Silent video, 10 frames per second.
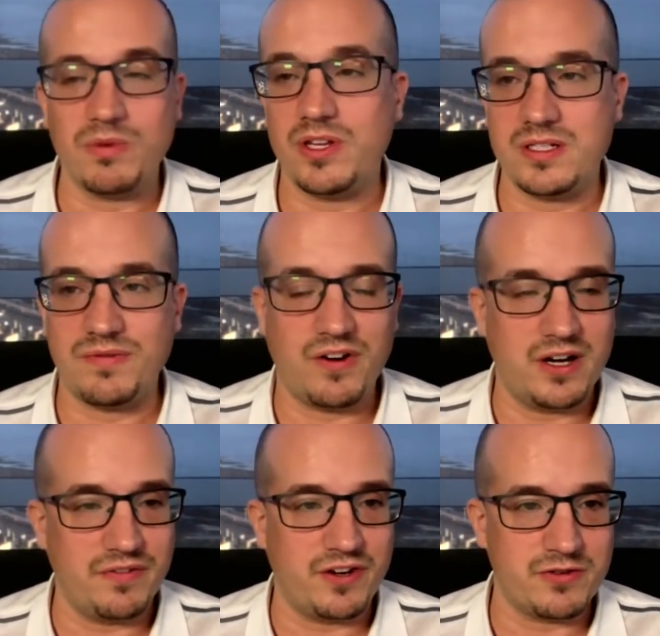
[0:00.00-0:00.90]
with those
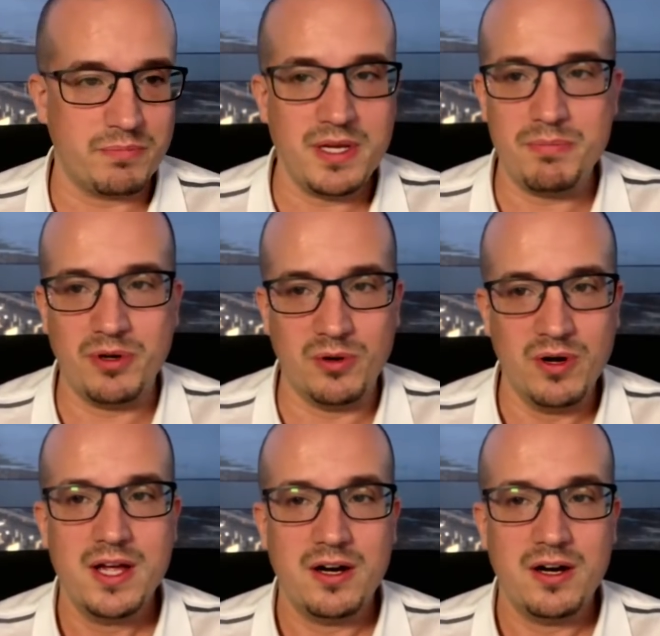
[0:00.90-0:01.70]
500 people